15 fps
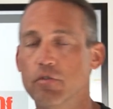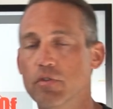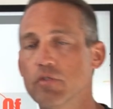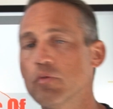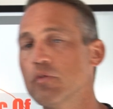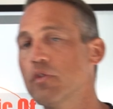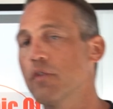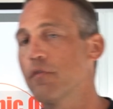This
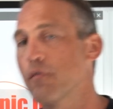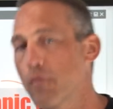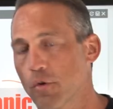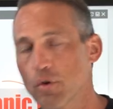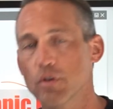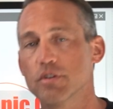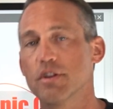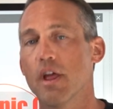was the
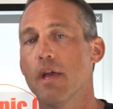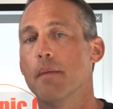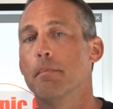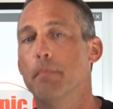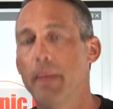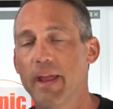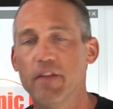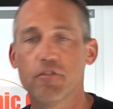first
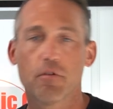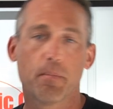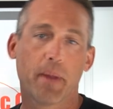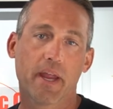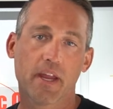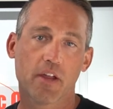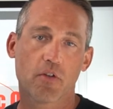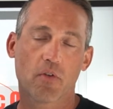major
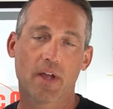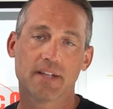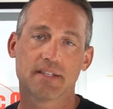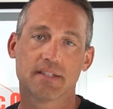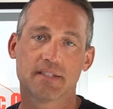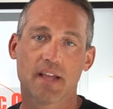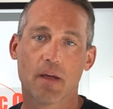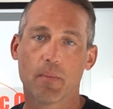banking
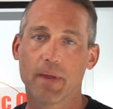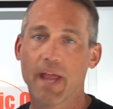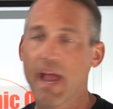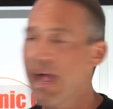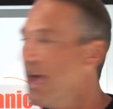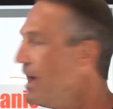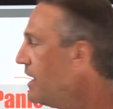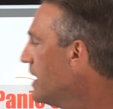crisis that we
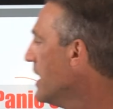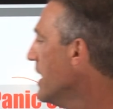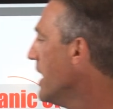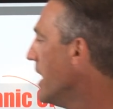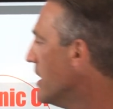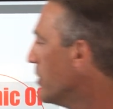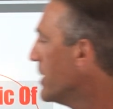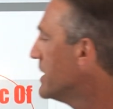had,
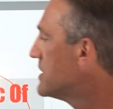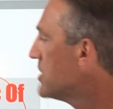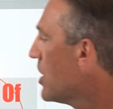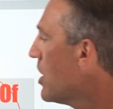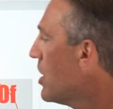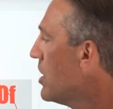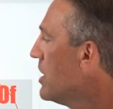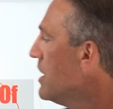and we saw